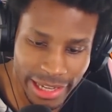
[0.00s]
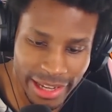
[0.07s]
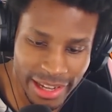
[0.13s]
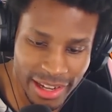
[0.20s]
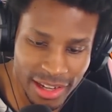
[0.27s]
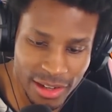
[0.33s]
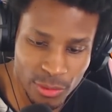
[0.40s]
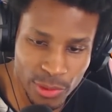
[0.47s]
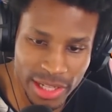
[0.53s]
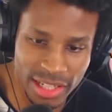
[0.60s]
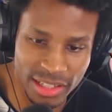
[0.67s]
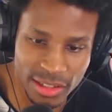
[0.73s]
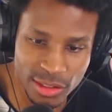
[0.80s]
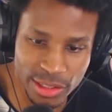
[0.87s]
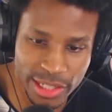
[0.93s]
And we
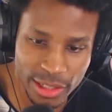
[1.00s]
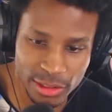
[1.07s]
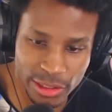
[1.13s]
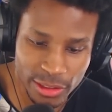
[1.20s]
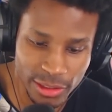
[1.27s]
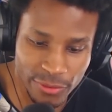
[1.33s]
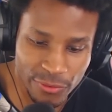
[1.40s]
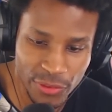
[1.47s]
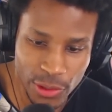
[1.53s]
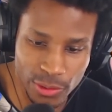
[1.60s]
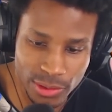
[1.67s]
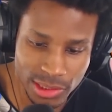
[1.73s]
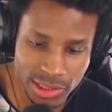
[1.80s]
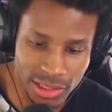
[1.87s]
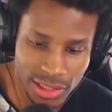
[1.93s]
get another kill here,
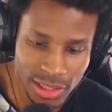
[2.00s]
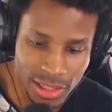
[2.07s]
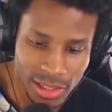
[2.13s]
folks.